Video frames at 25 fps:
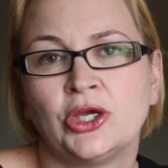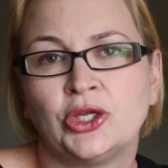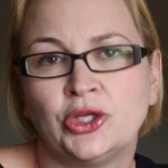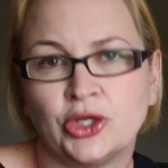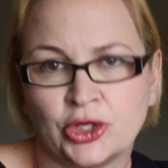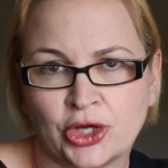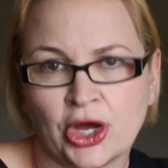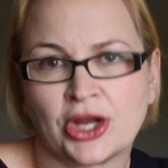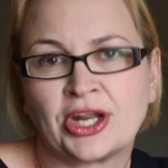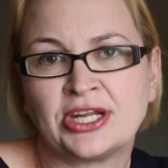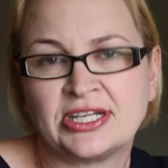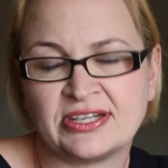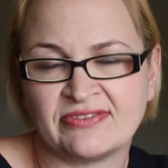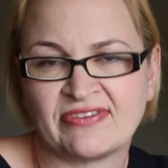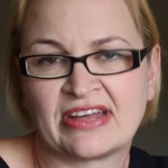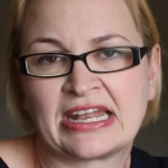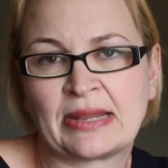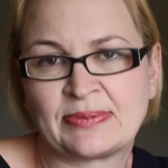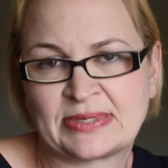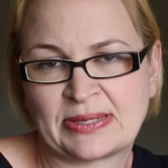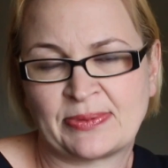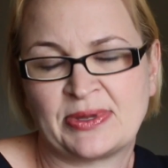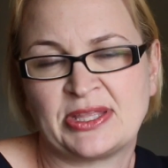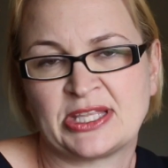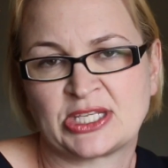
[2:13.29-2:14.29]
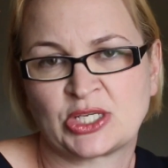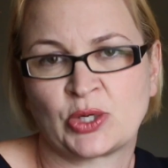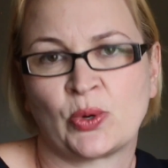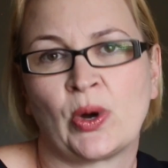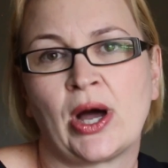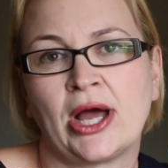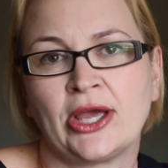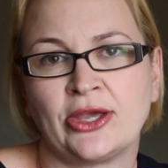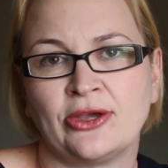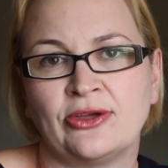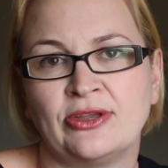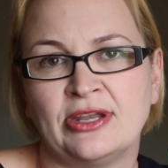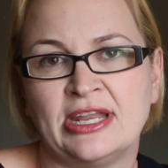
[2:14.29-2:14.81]
you're going to develop something that's
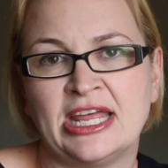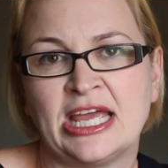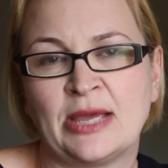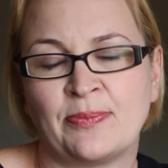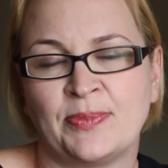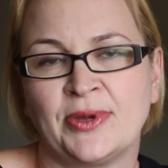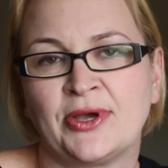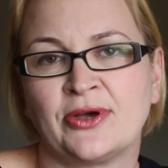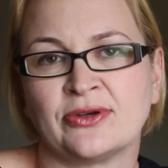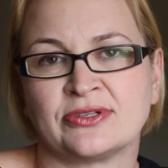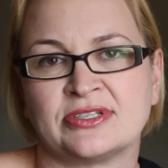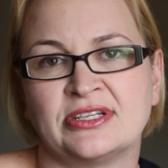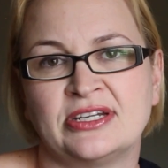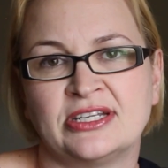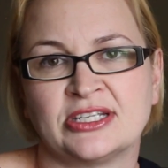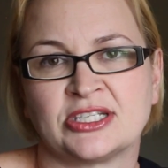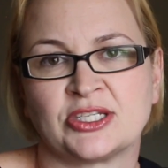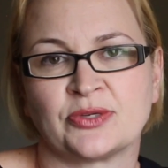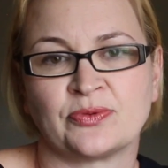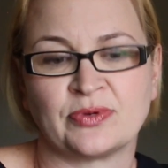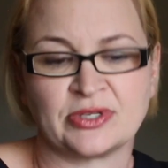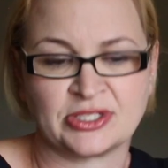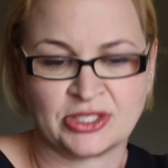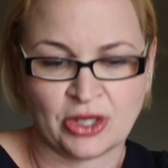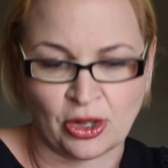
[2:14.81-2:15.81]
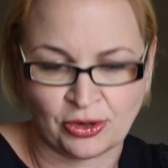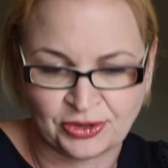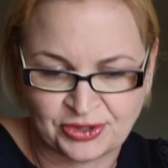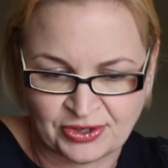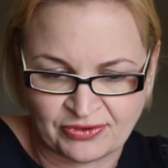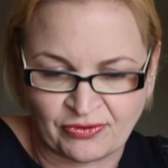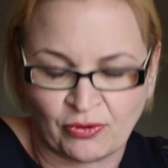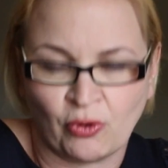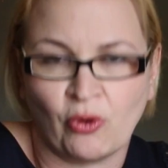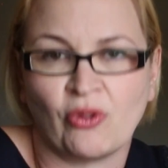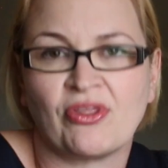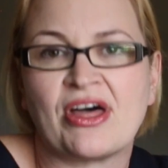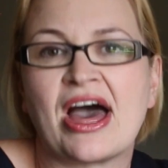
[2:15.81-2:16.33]
quite unique, because it is the result
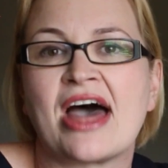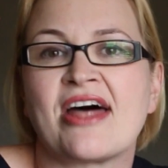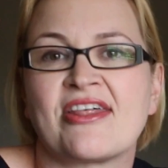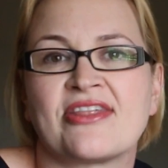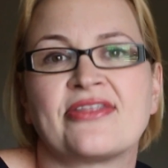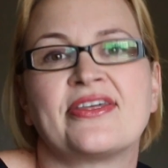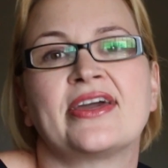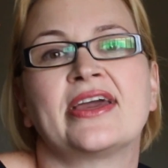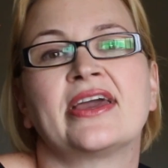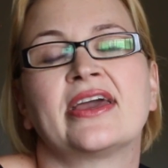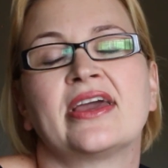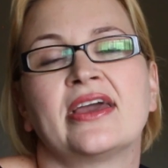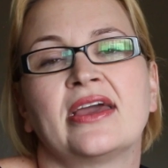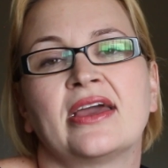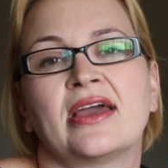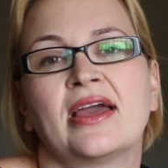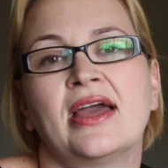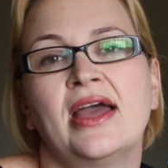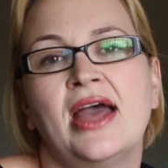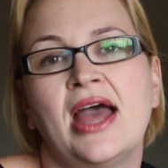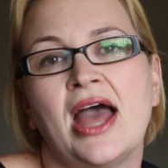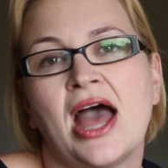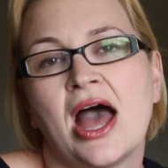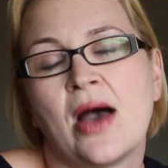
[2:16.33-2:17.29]
of all that thinking.